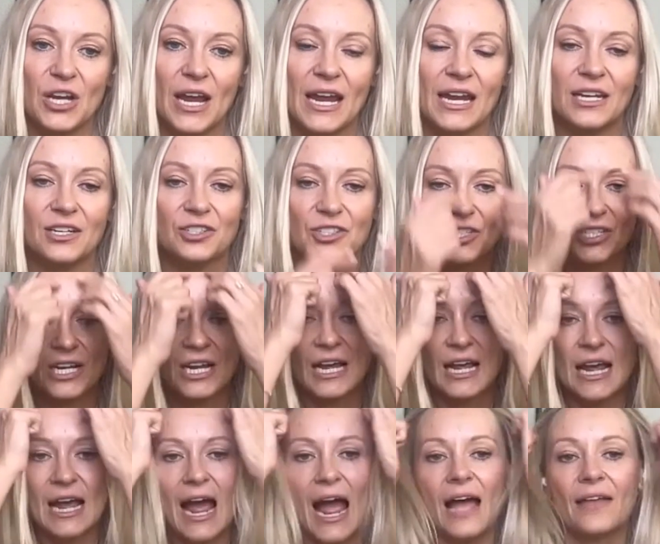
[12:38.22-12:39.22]
changed.
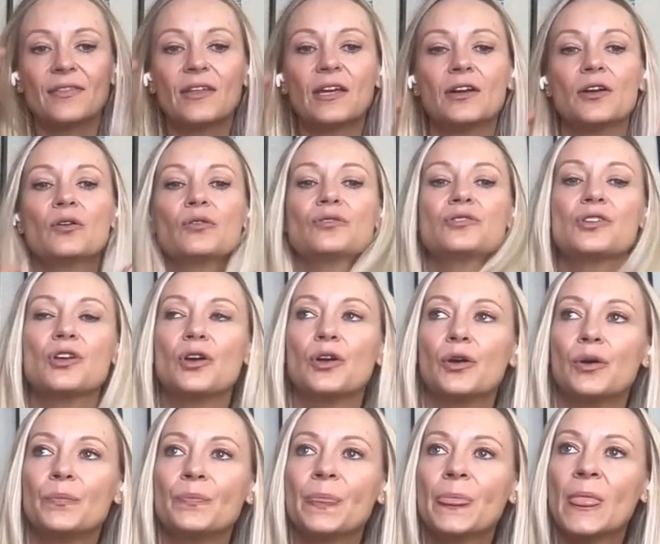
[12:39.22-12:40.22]
And then
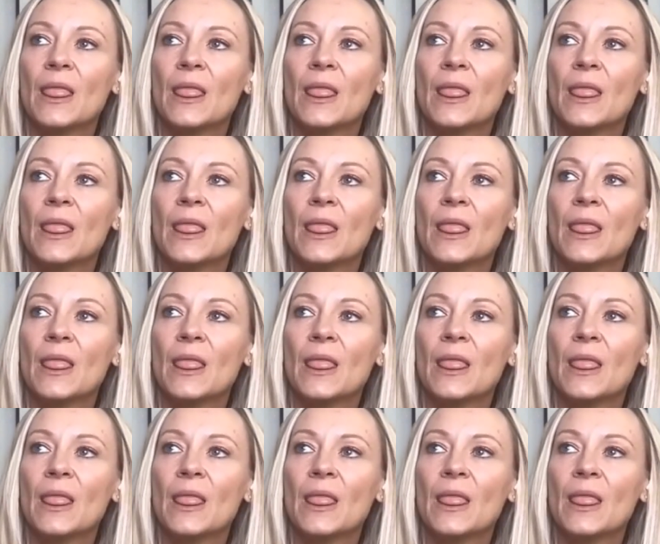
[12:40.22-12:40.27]
also